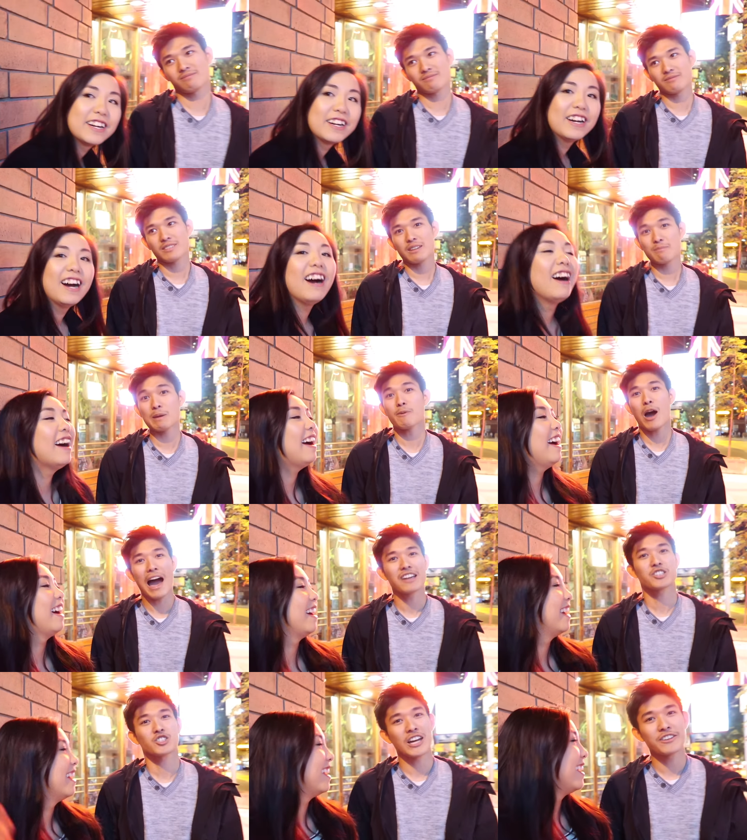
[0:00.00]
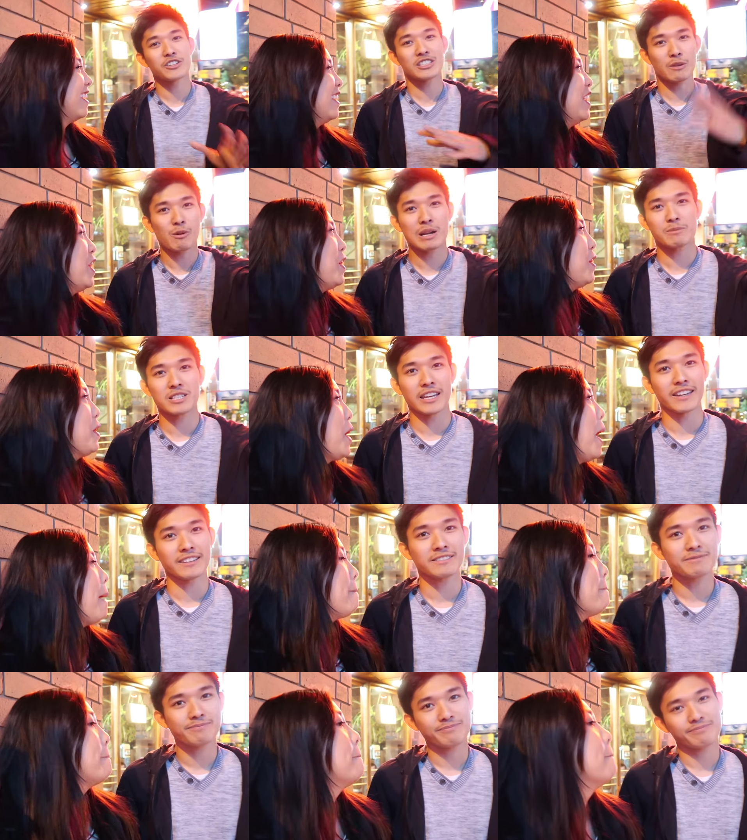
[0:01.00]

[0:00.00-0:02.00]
Speaker 1: Yeah. I understand what I'm saying.